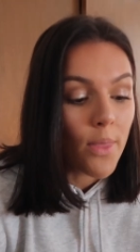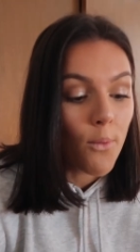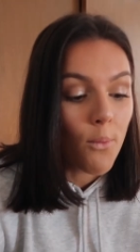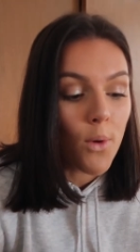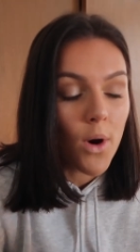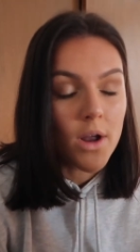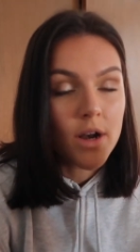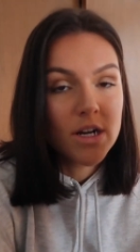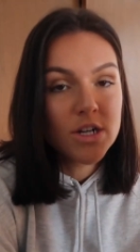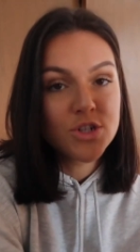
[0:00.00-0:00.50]
The
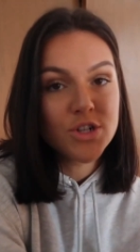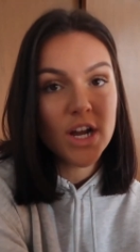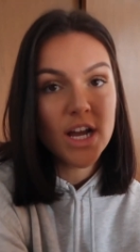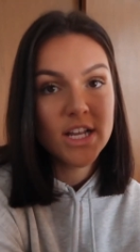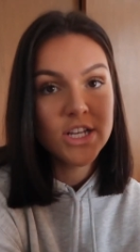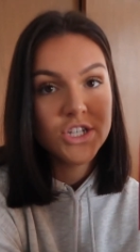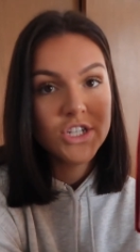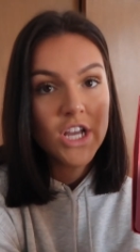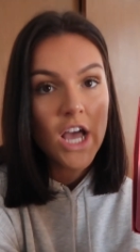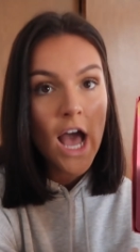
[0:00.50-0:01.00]
Water
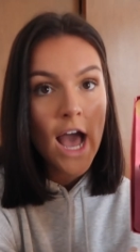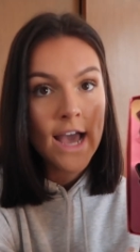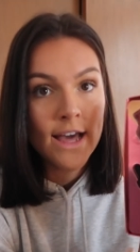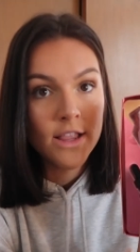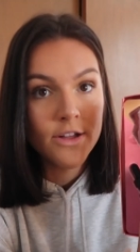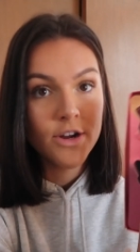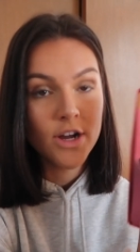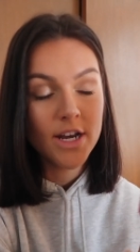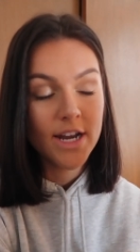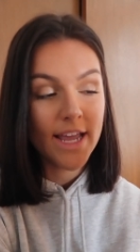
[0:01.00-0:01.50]
Drench
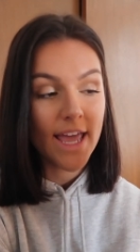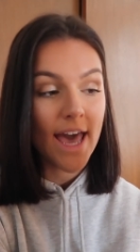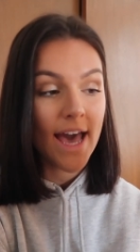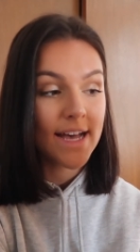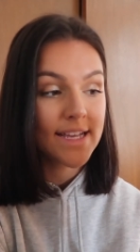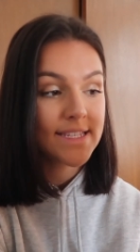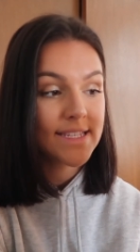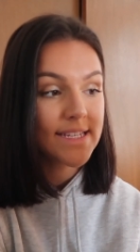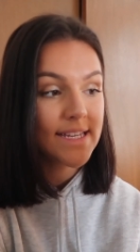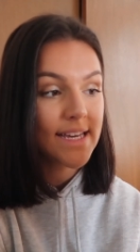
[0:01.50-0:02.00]
Hyaluronic
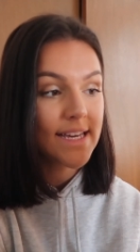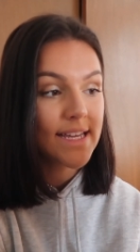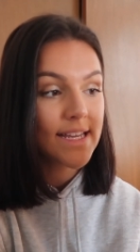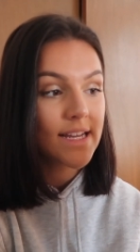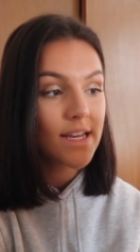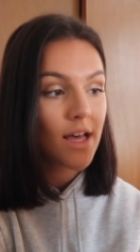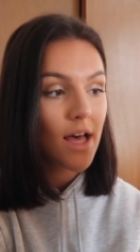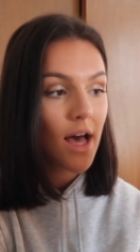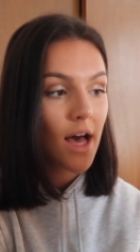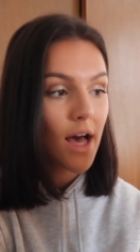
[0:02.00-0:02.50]

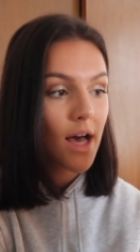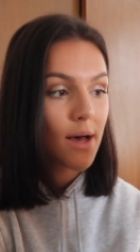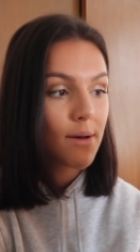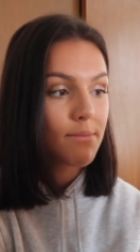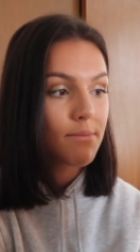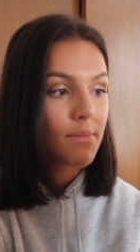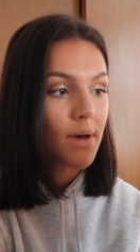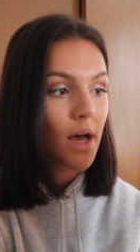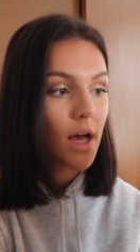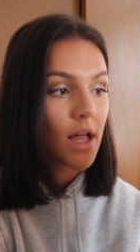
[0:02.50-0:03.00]
Acid
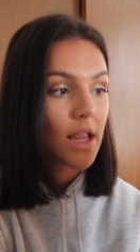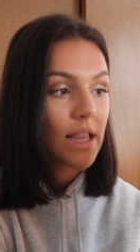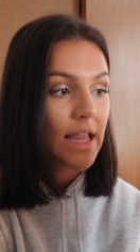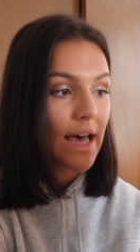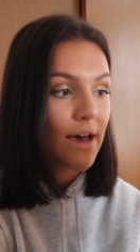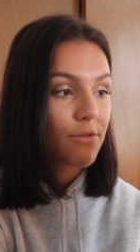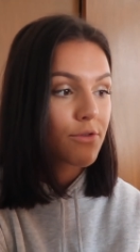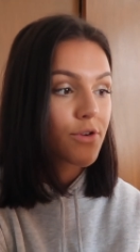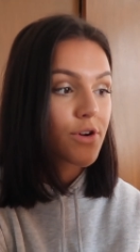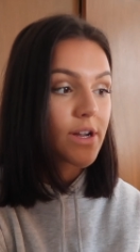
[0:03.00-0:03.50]
um,
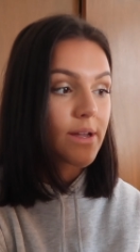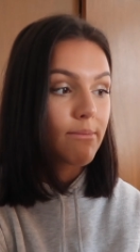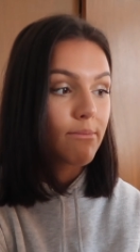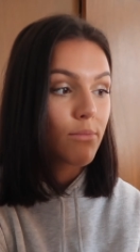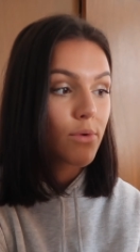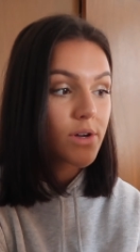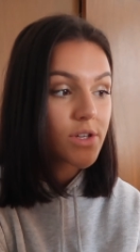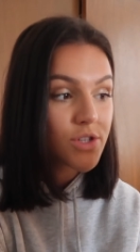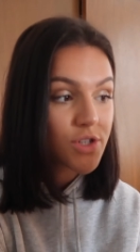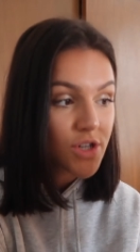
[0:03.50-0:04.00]
Cloud
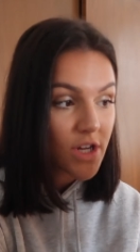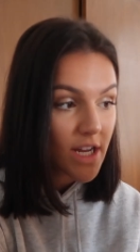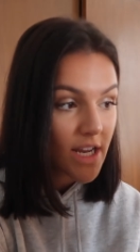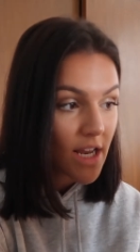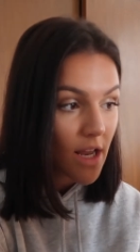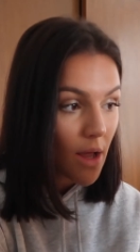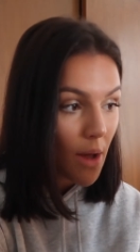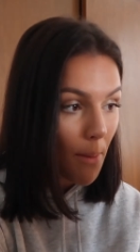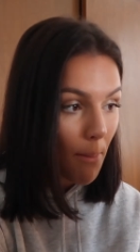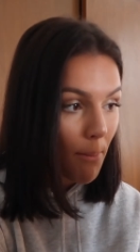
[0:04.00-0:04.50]
Cream
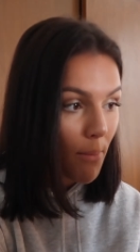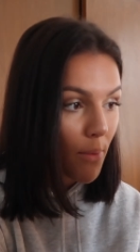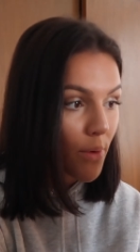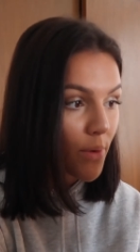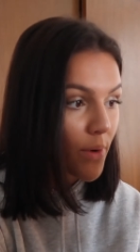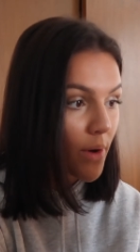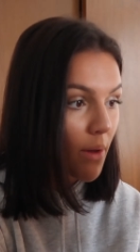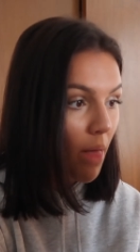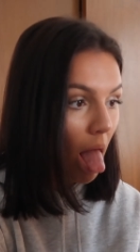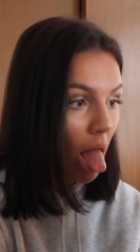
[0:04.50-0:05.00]
Moisture
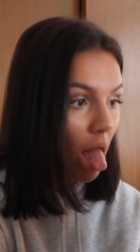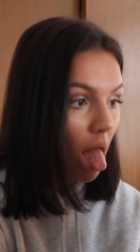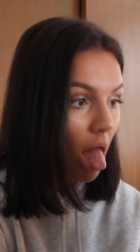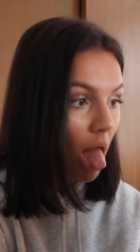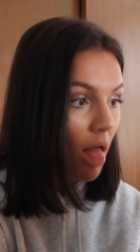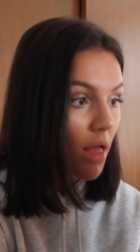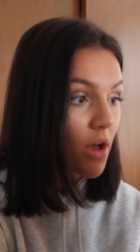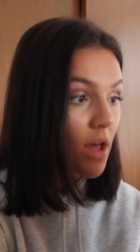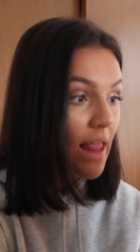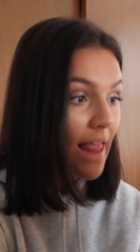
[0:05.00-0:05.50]
Mo
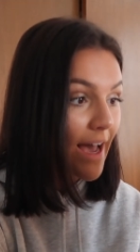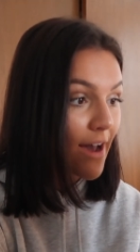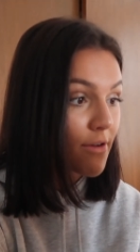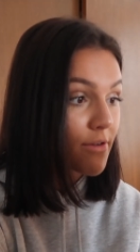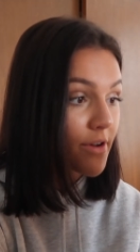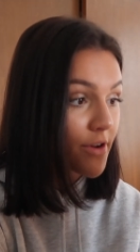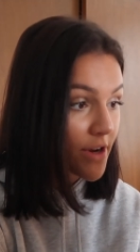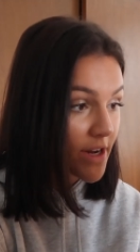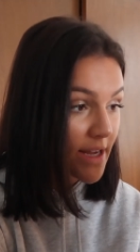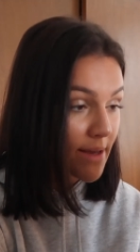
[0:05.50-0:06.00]
uh,
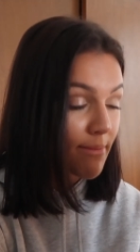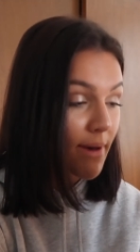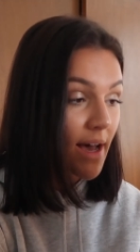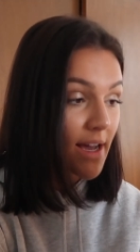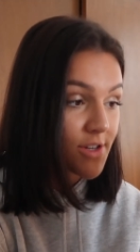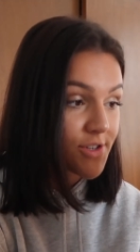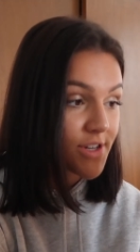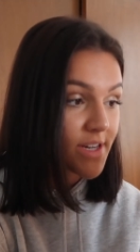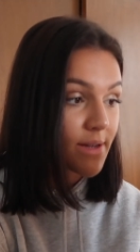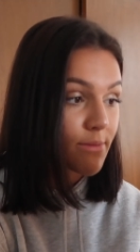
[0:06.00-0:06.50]
Cloud Cream
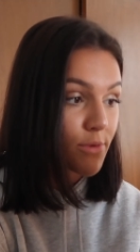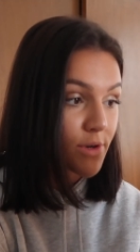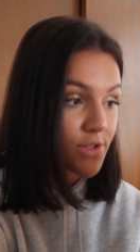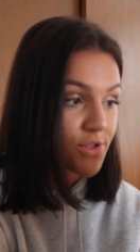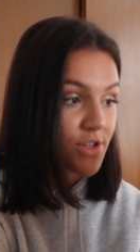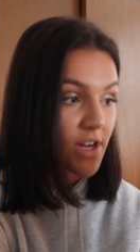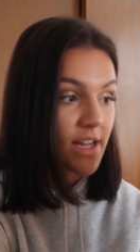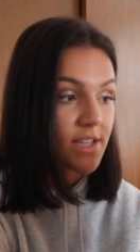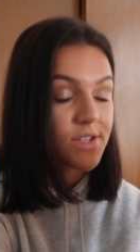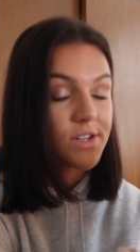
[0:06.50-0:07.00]
Hydrating
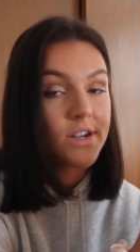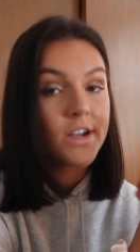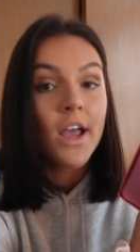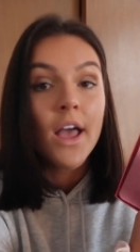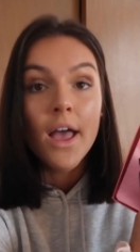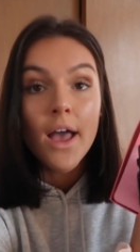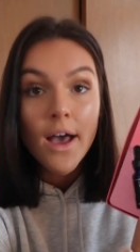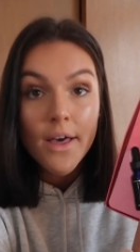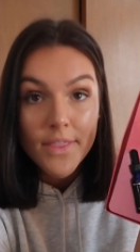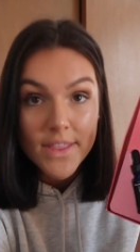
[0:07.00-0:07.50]
Moisturizer.
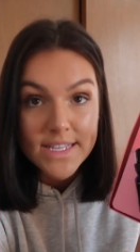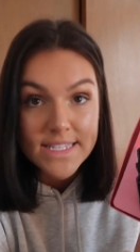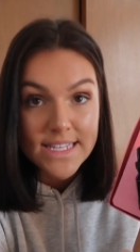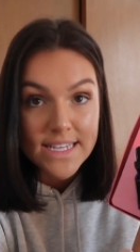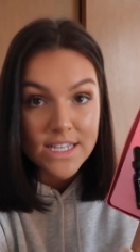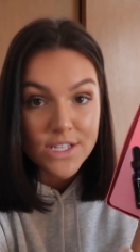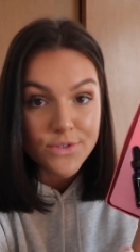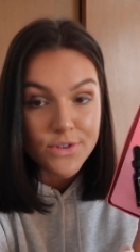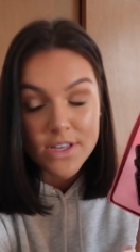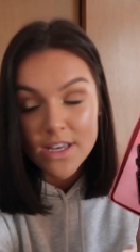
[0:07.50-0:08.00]
This
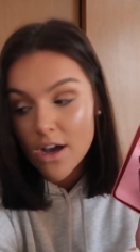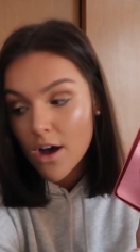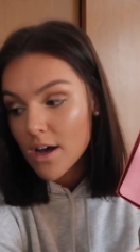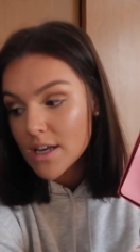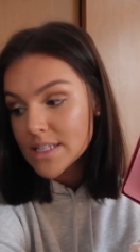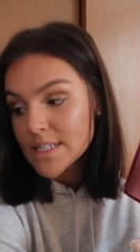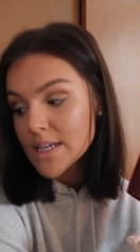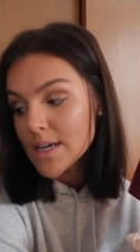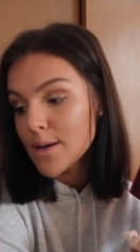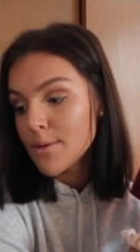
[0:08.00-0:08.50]
thing is really
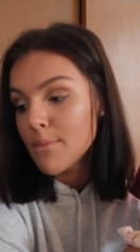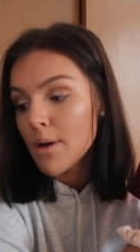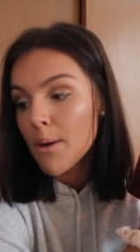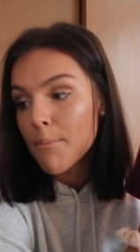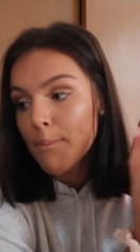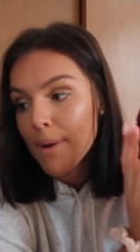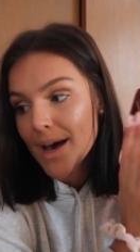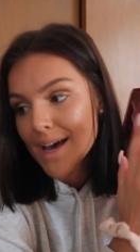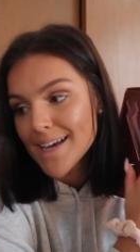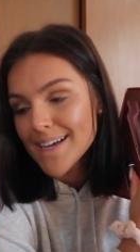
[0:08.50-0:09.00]
awesome,
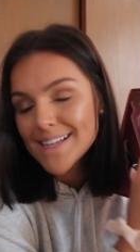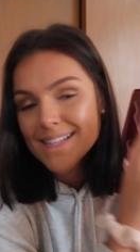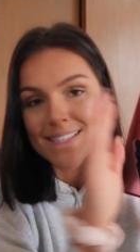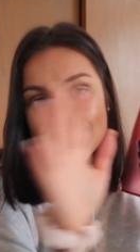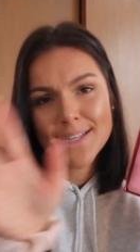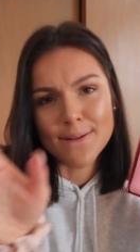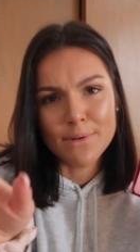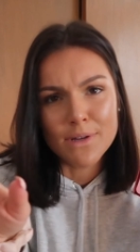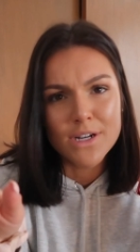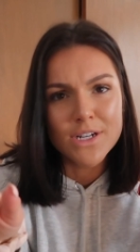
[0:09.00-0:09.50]
but
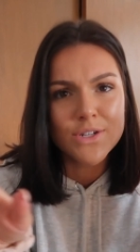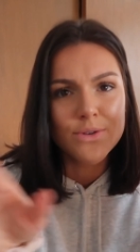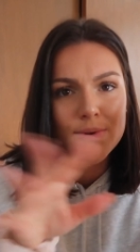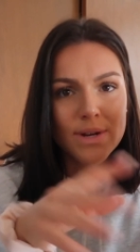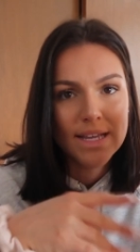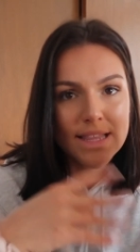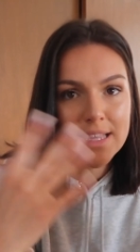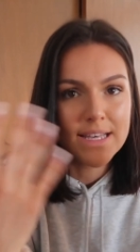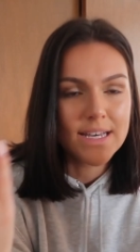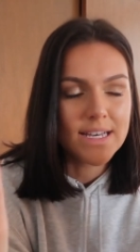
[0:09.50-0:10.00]
it's similar to
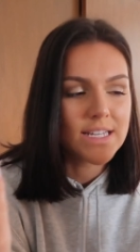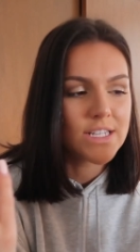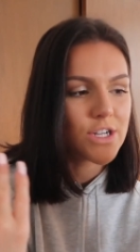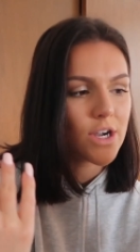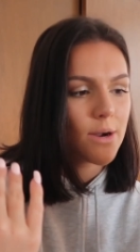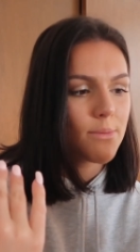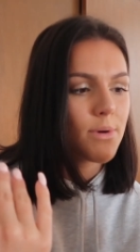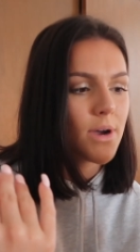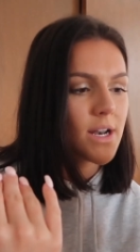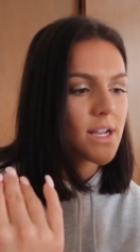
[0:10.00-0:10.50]
one of the
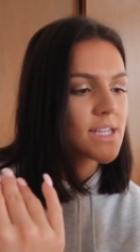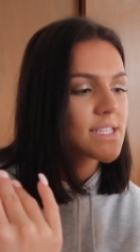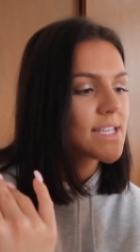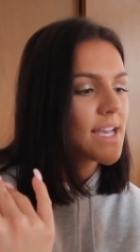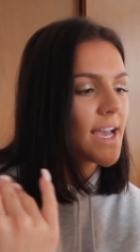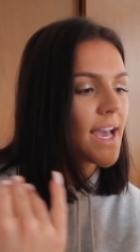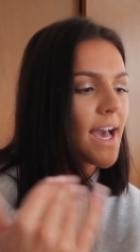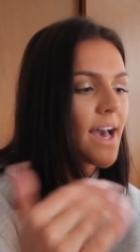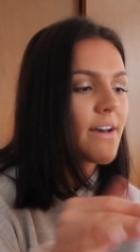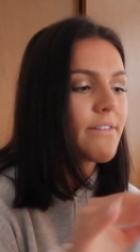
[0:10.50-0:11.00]
Tarte products
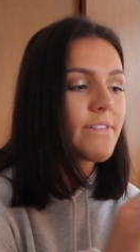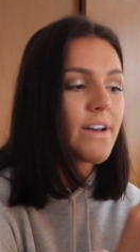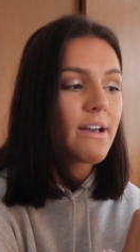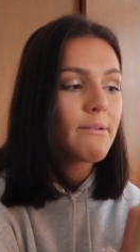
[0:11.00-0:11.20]
I have.